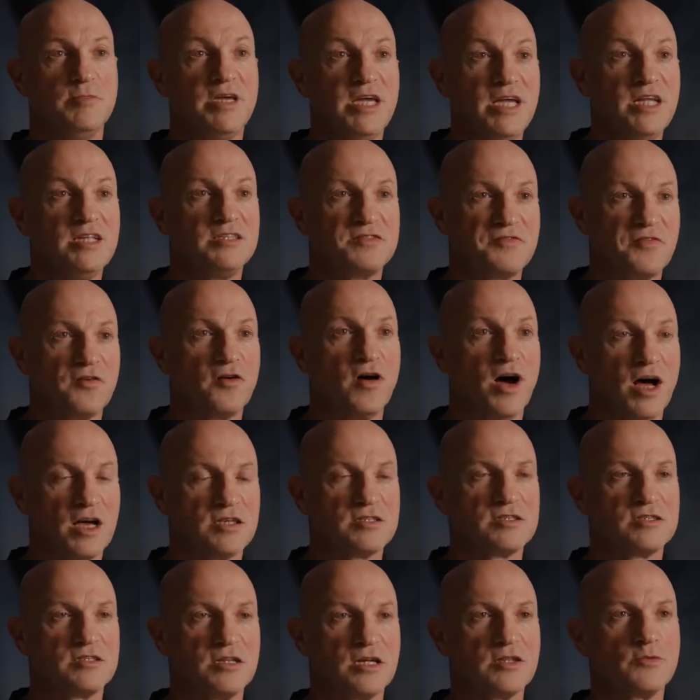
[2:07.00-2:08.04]
means for
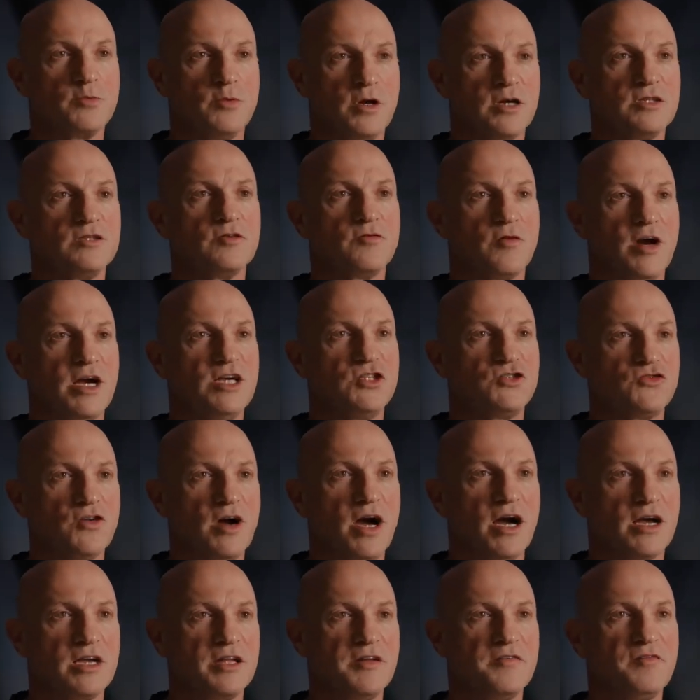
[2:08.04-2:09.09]
us that we're on the right
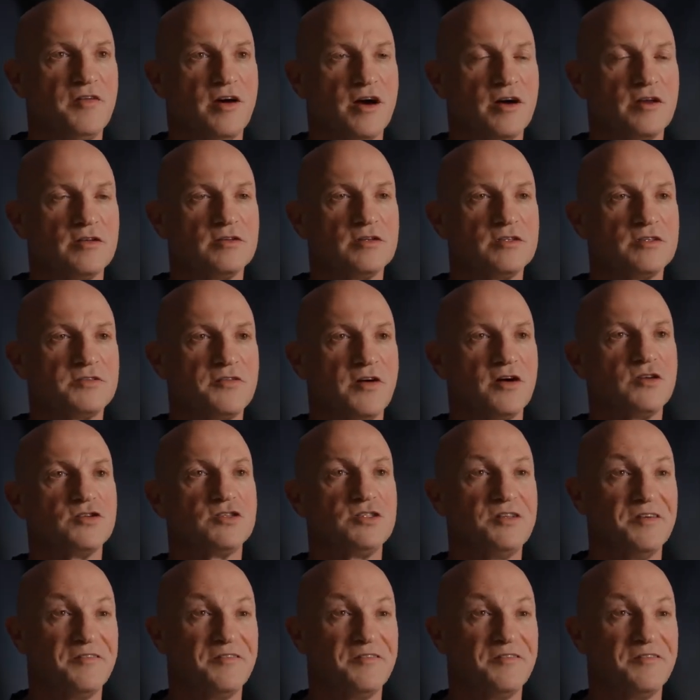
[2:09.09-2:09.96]
track as far as